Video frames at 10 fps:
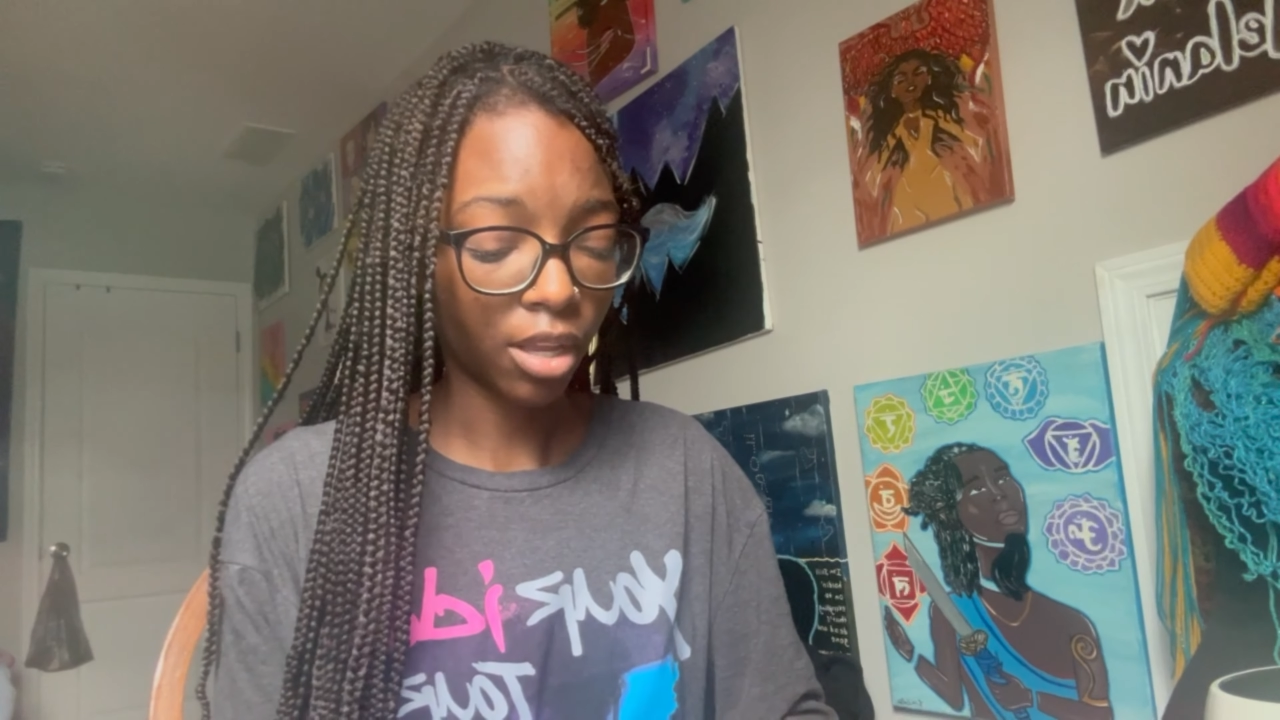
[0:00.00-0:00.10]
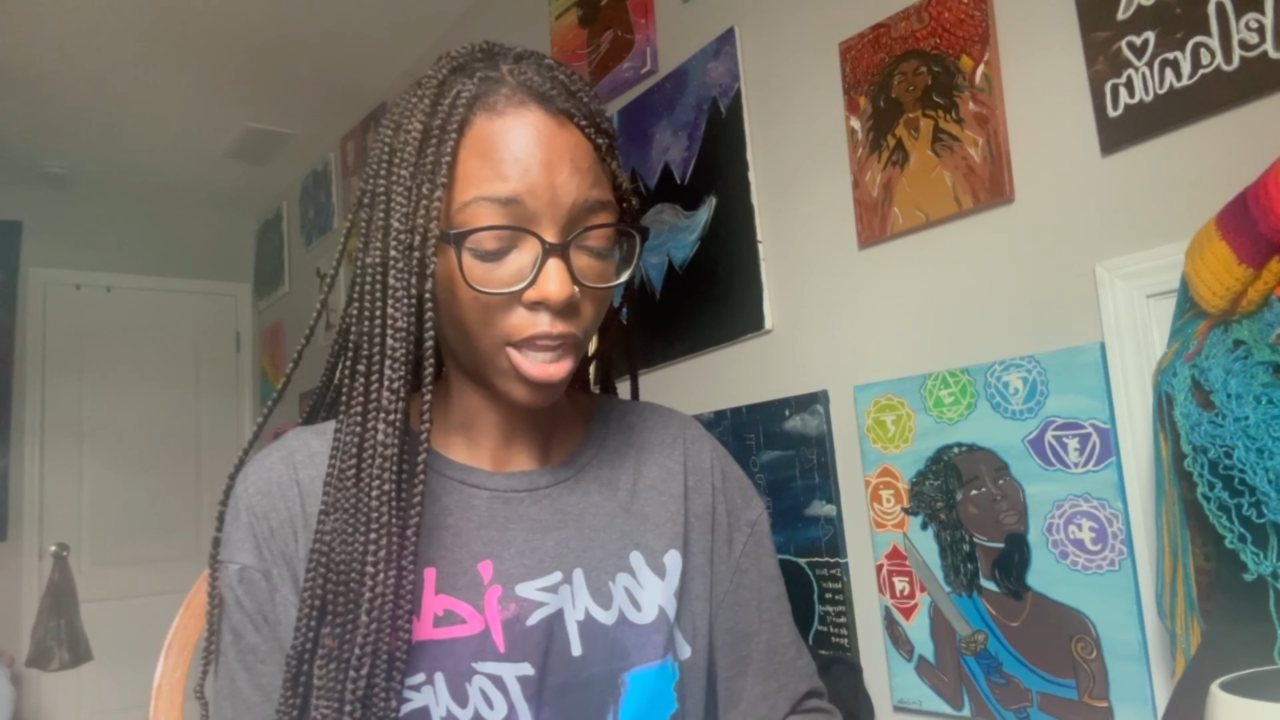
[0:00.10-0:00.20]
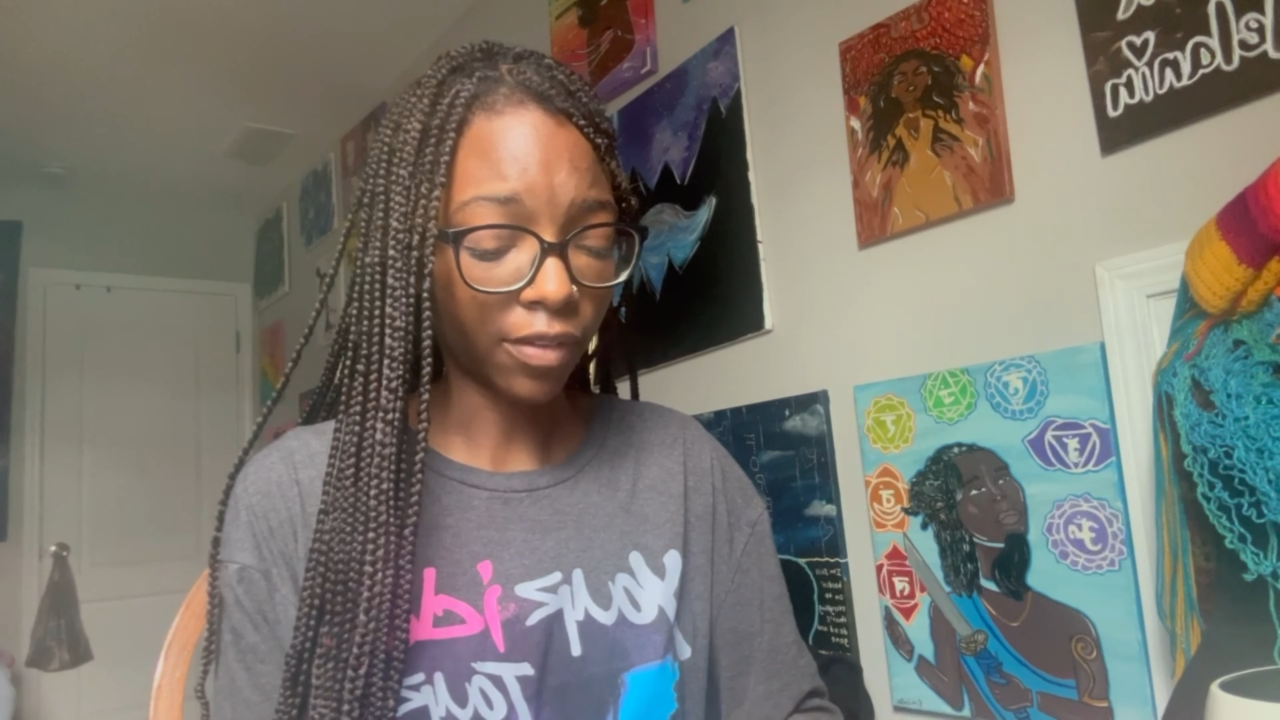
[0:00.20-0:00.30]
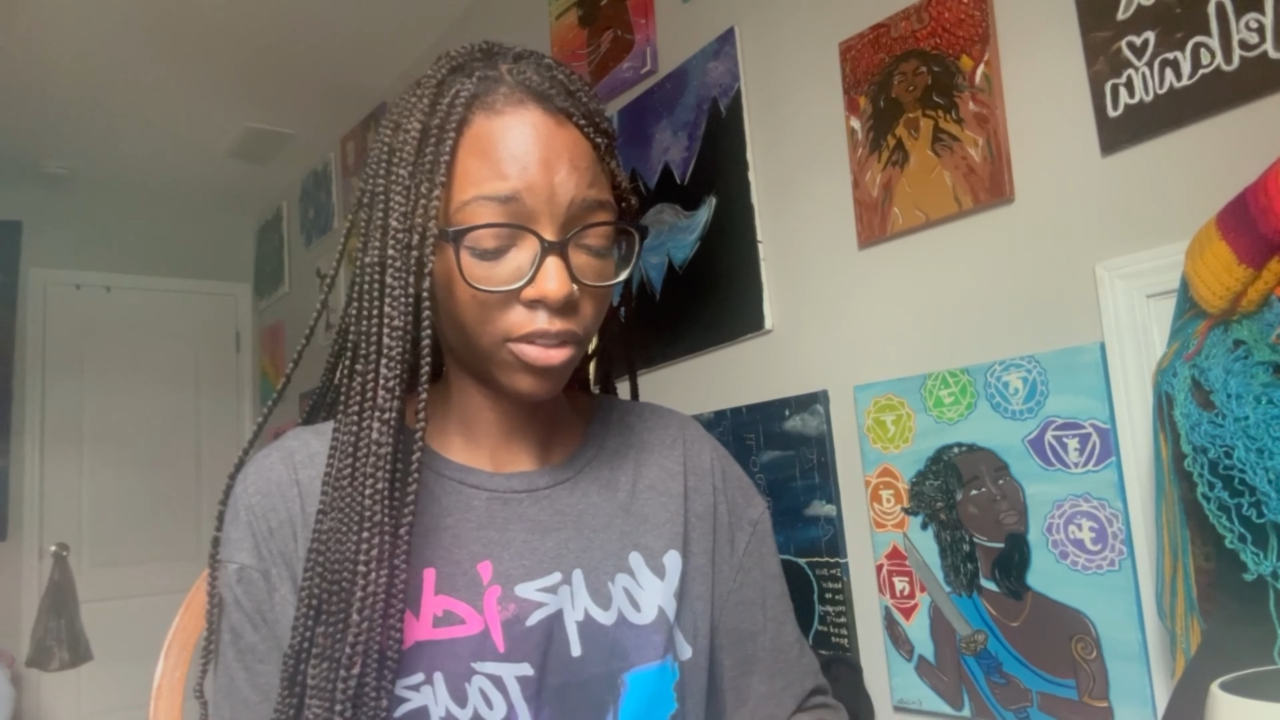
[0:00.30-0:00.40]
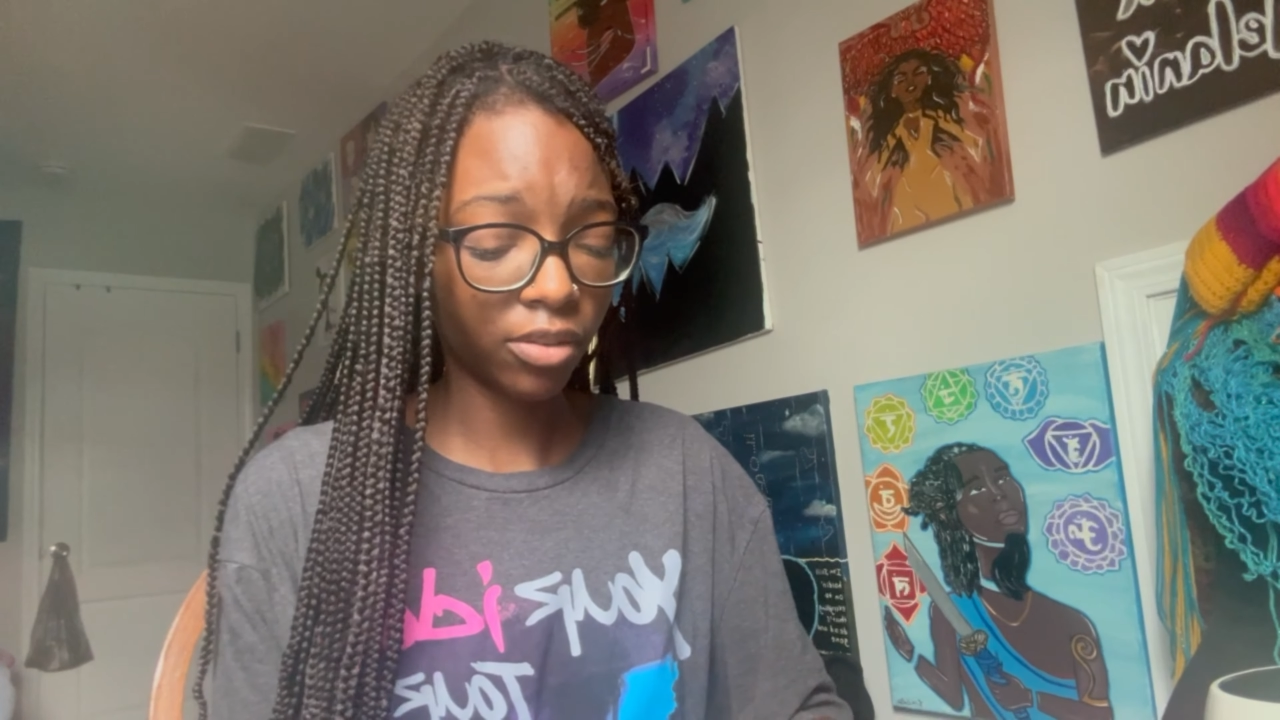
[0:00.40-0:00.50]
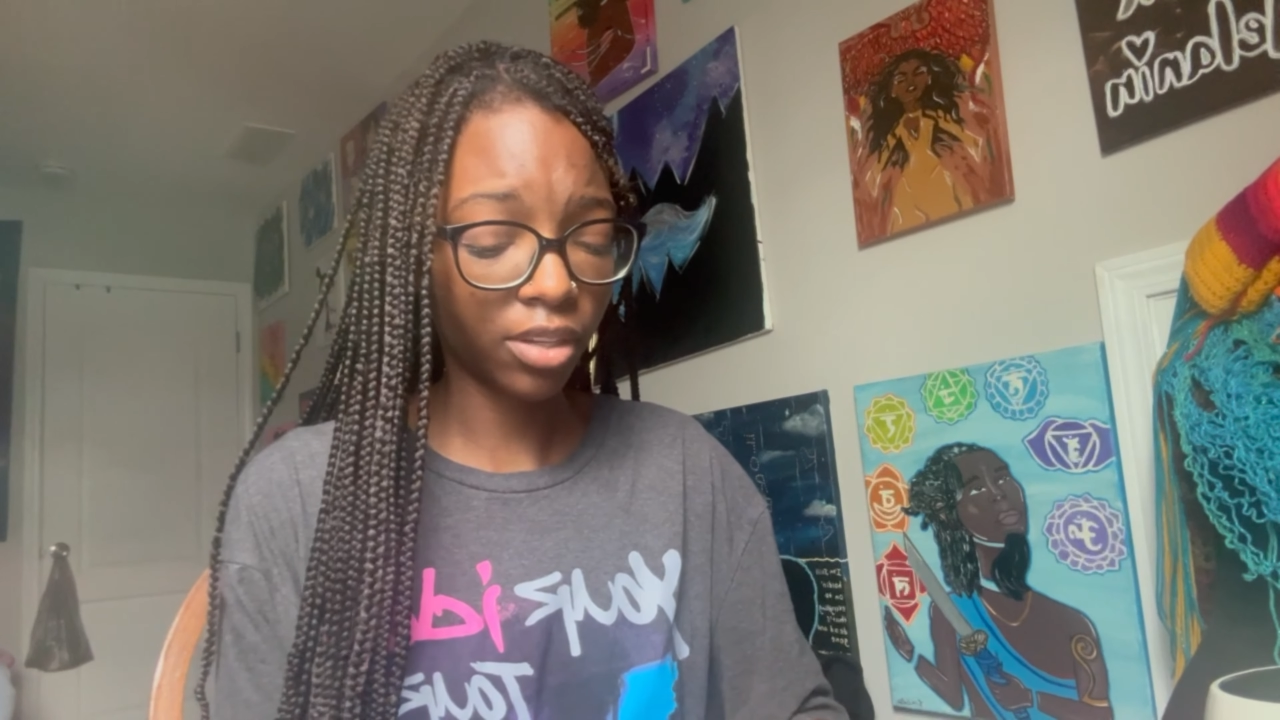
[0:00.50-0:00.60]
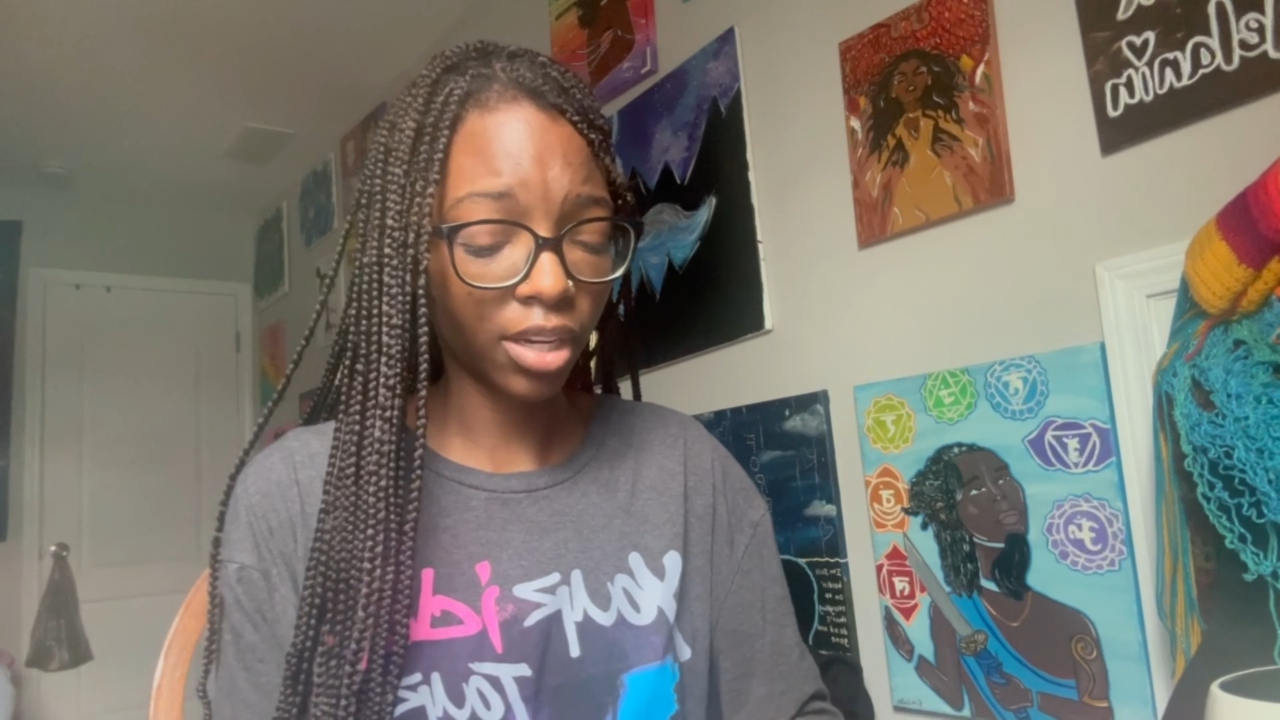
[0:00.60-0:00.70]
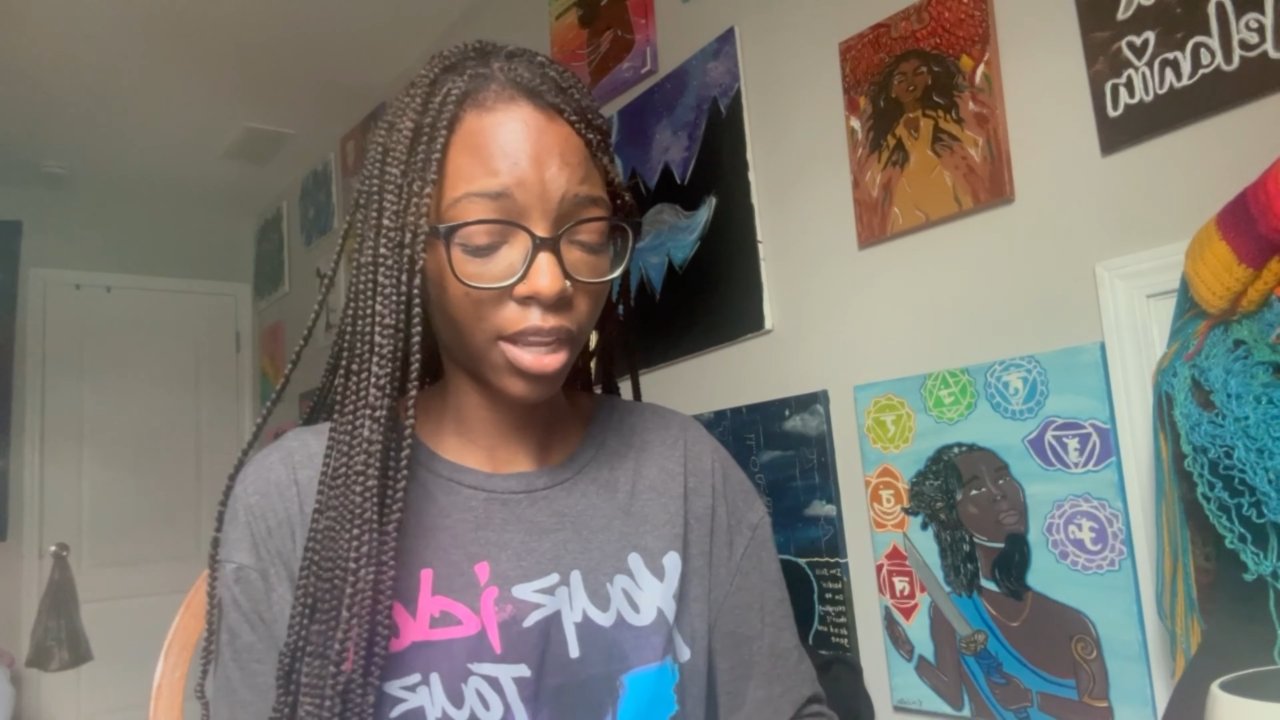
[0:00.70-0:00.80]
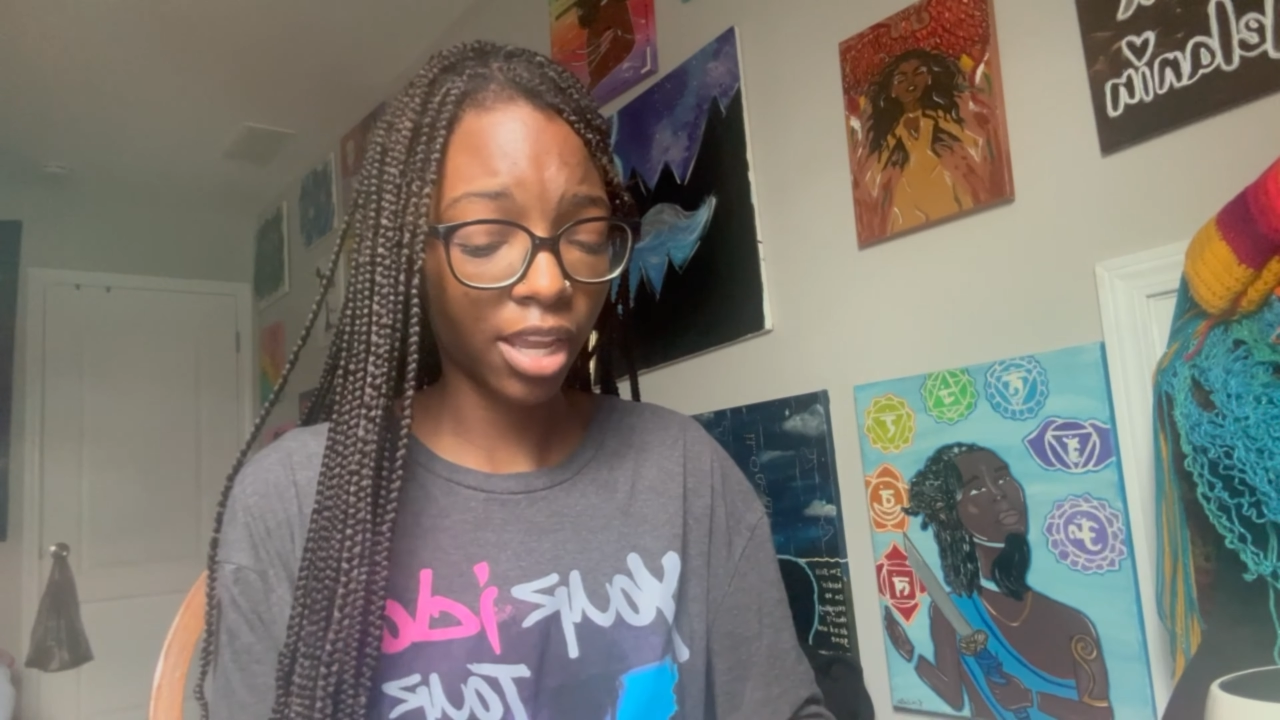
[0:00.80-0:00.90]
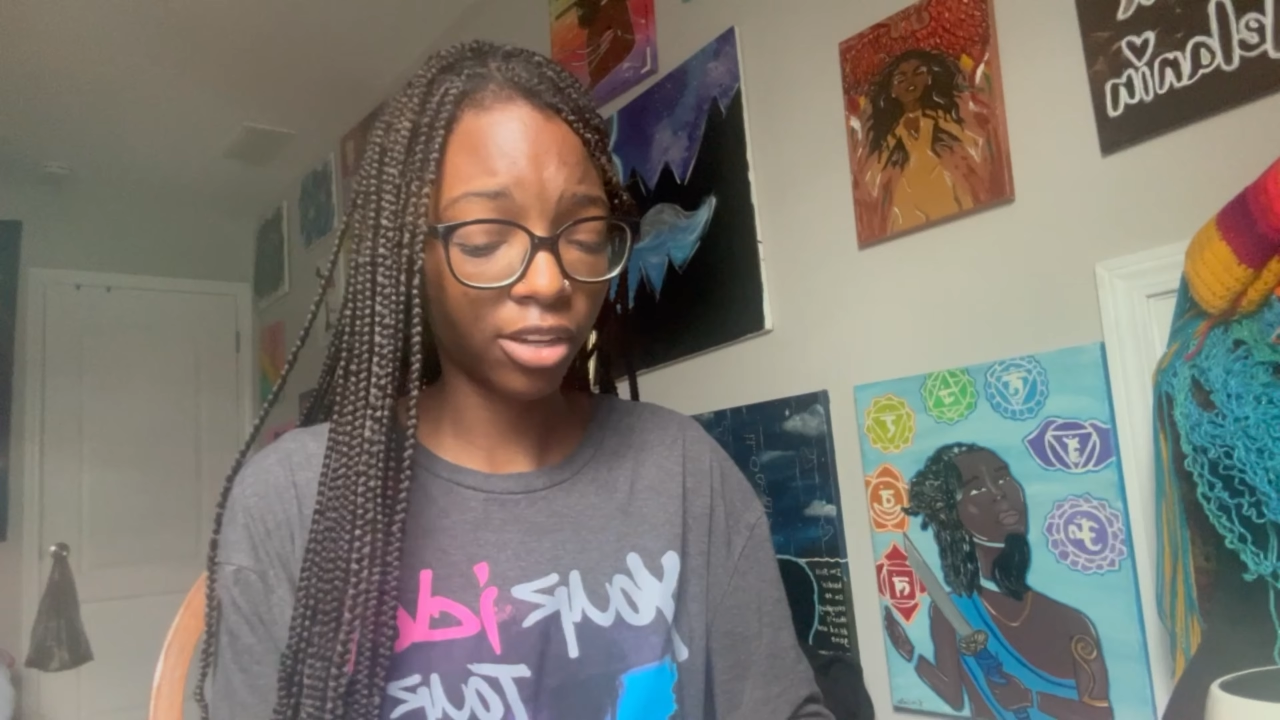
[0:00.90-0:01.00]
after you've done
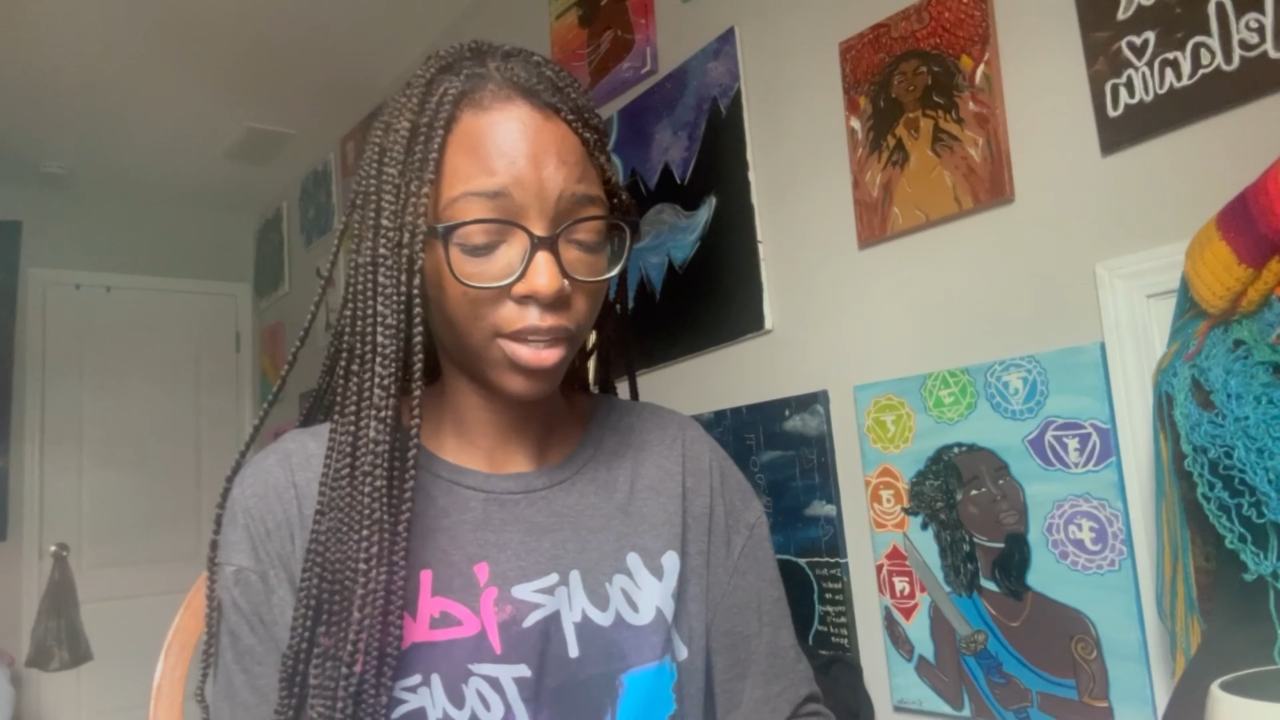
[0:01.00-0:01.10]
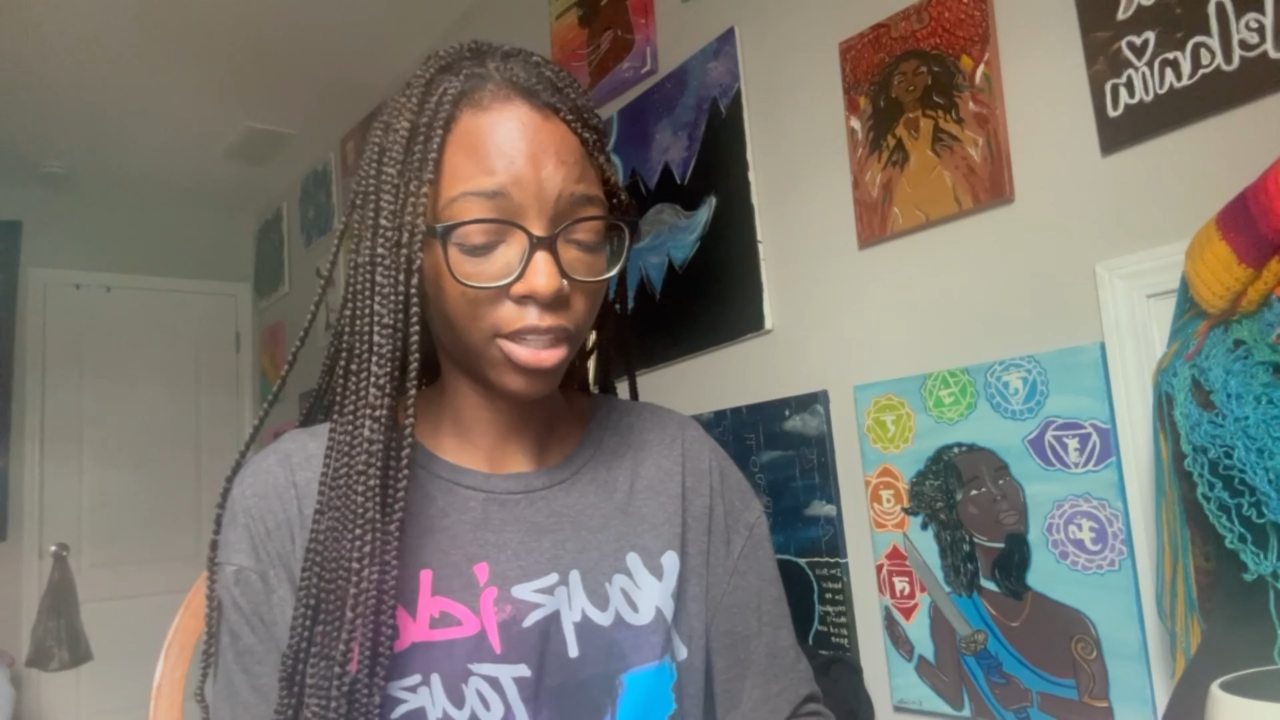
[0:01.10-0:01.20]
that and you